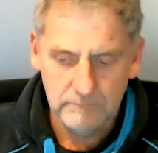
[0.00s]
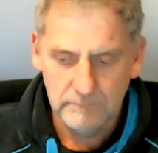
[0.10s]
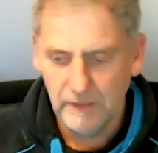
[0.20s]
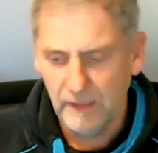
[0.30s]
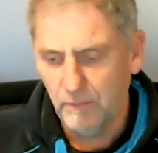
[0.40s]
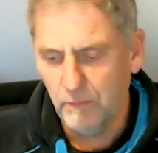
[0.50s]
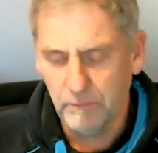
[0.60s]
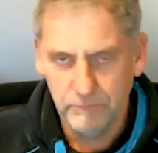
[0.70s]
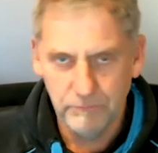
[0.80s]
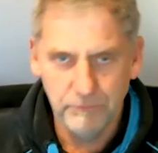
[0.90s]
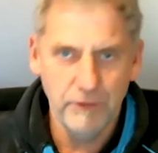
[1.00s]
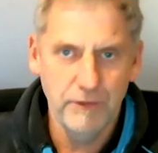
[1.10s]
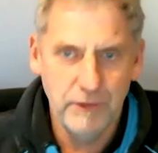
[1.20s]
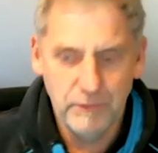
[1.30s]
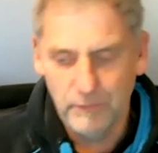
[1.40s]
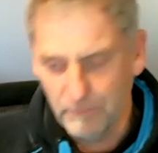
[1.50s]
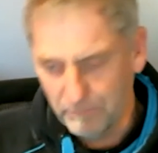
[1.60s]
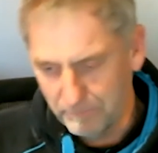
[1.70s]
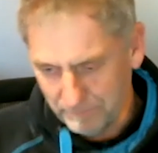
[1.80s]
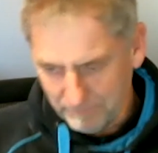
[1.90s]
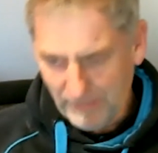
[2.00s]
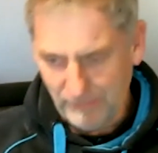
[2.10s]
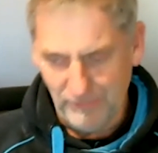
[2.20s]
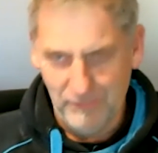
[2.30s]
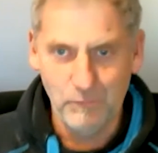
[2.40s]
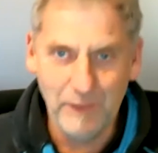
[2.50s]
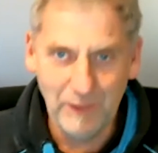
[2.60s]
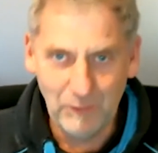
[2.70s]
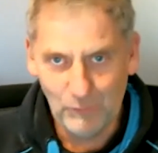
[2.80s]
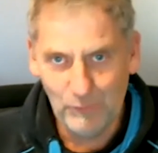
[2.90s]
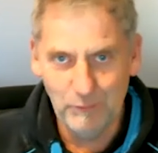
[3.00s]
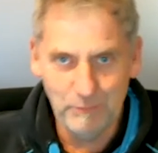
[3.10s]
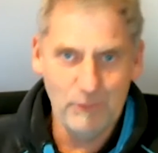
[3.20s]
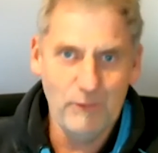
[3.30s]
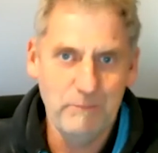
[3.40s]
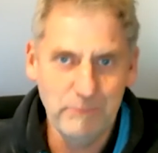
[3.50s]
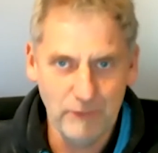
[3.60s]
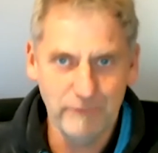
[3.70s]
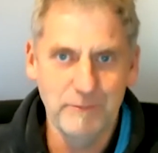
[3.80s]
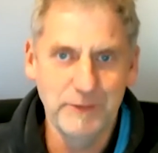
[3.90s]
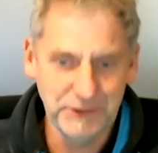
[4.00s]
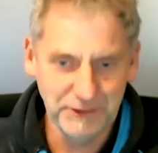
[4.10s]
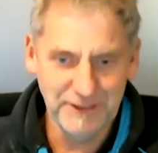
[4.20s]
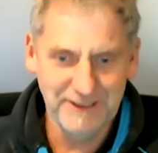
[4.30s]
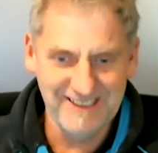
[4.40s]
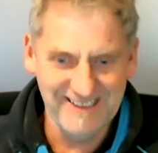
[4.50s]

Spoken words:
Yeah, I want to turn into basically a well-oiled profit machine.